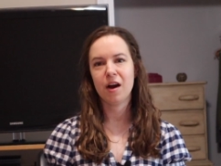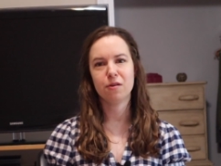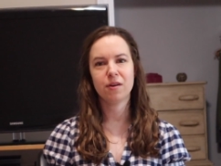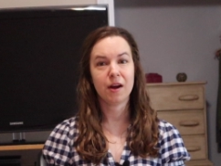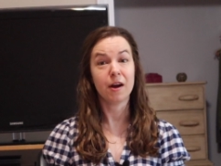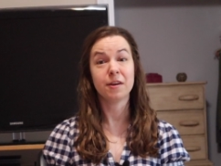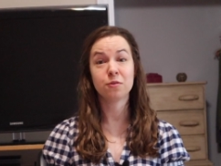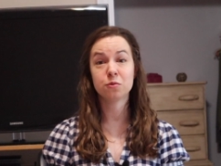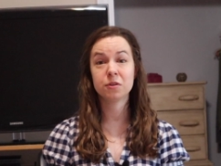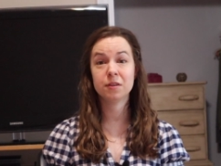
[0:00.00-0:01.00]
Ira
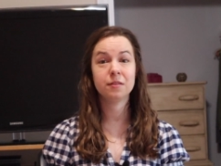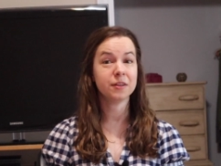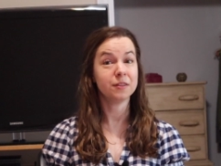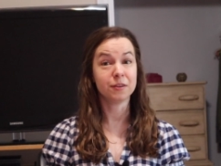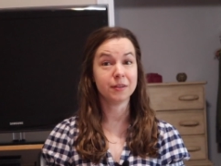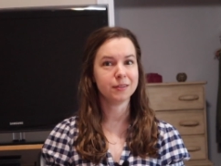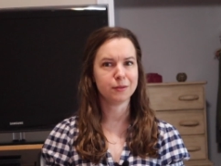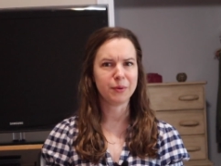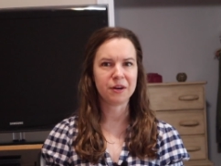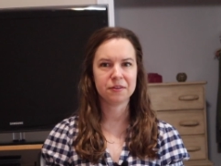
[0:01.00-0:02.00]
Einhorn than there is
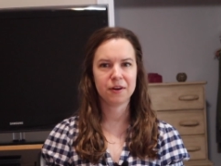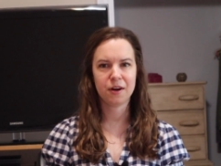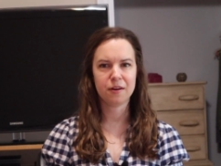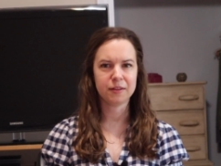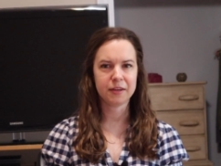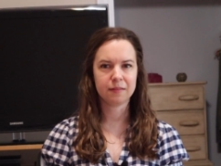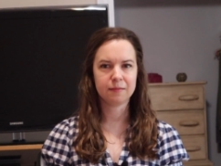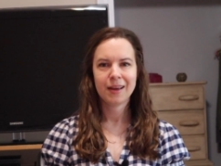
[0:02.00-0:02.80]
about Holly.